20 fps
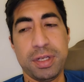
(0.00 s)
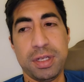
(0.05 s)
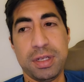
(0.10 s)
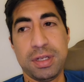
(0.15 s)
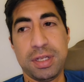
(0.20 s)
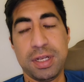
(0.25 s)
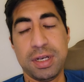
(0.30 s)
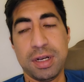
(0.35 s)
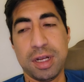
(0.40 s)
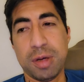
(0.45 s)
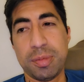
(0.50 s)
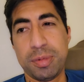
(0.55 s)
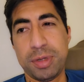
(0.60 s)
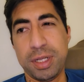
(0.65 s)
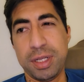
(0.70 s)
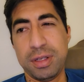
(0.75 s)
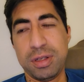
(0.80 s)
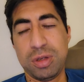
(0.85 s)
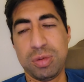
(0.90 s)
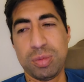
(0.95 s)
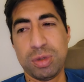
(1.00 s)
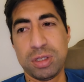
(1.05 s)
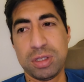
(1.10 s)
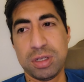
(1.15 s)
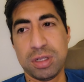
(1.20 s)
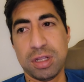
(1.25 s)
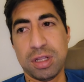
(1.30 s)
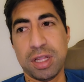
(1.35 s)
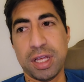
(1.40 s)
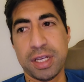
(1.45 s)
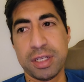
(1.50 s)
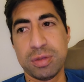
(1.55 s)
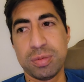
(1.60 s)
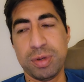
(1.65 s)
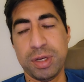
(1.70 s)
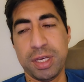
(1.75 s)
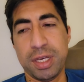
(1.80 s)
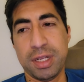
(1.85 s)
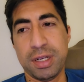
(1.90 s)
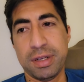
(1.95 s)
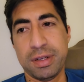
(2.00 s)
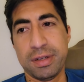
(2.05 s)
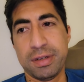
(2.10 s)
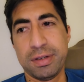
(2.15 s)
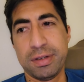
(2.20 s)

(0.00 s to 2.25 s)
didn't update too much on the last weigh-in.